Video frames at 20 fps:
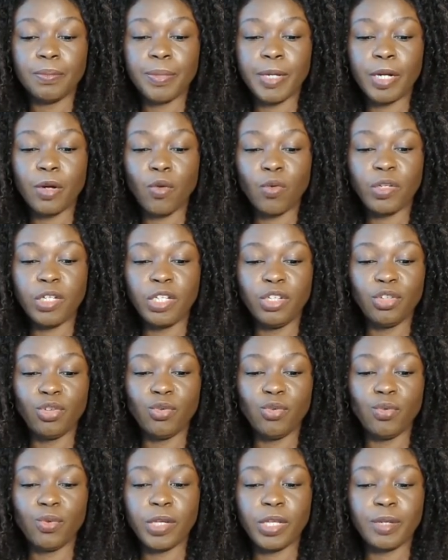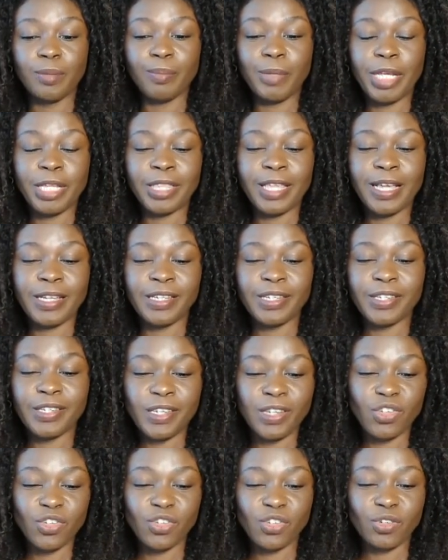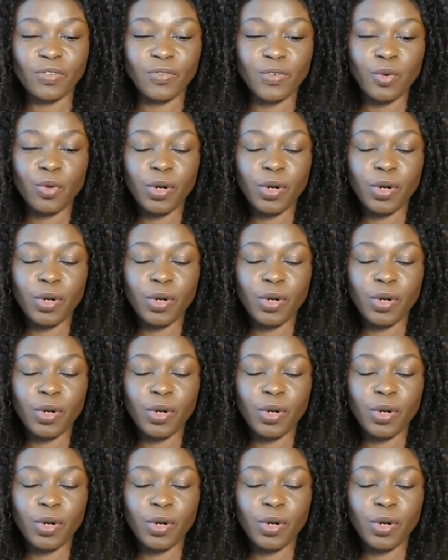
but only you can make that decision, of